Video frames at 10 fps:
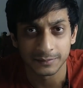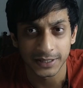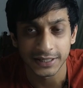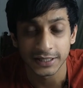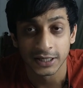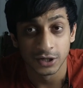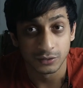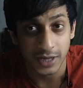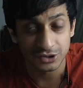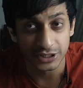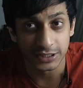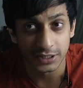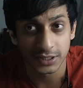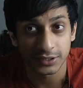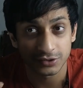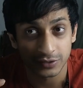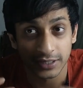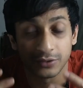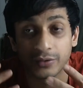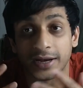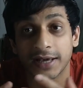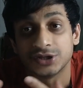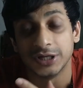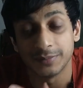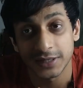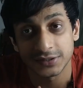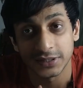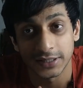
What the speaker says: to actually learn it so that you can actually master it later.